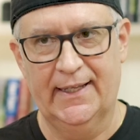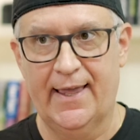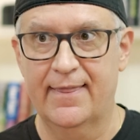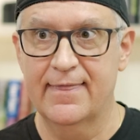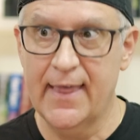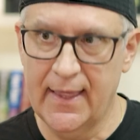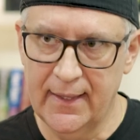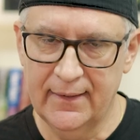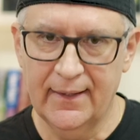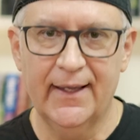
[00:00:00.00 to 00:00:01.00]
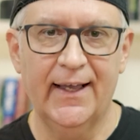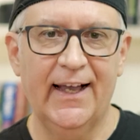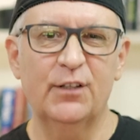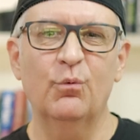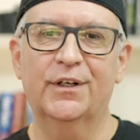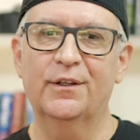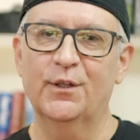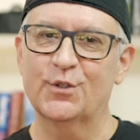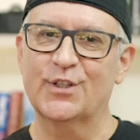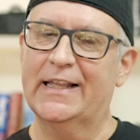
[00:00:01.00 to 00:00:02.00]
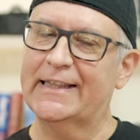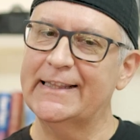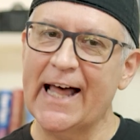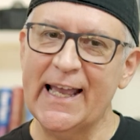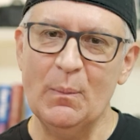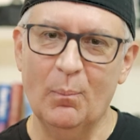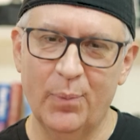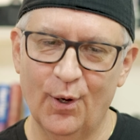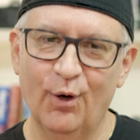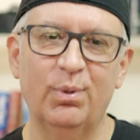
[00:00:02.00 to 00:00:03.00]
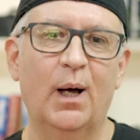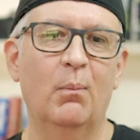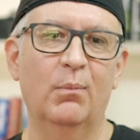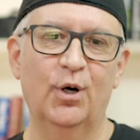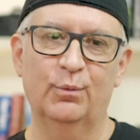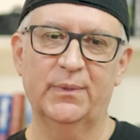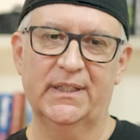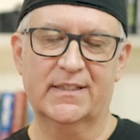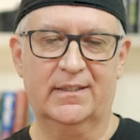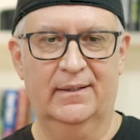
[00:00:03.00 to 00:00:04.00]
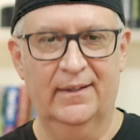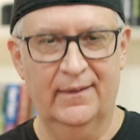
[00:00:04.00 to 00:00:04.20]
And then I had one of those light bulb moments.